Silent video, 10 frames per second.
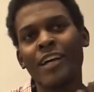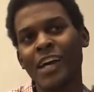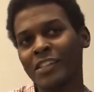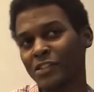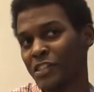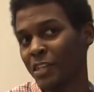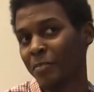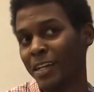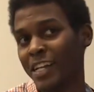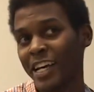as you can see,
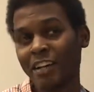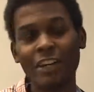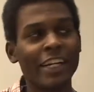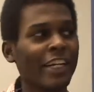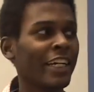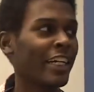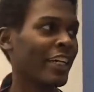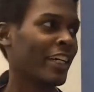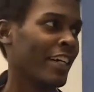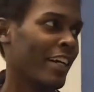my neck right here,
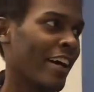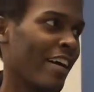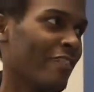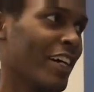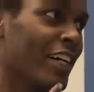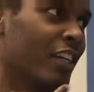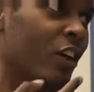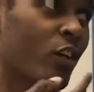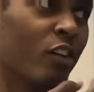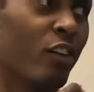mm-hmm. I've had
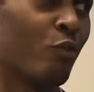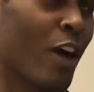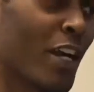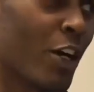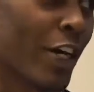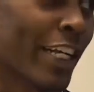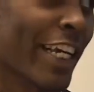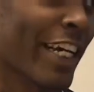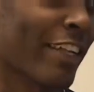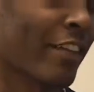a right heart
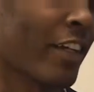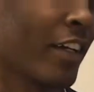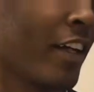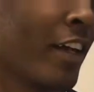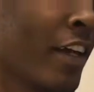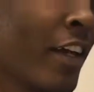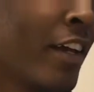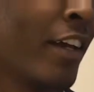cath. Okay.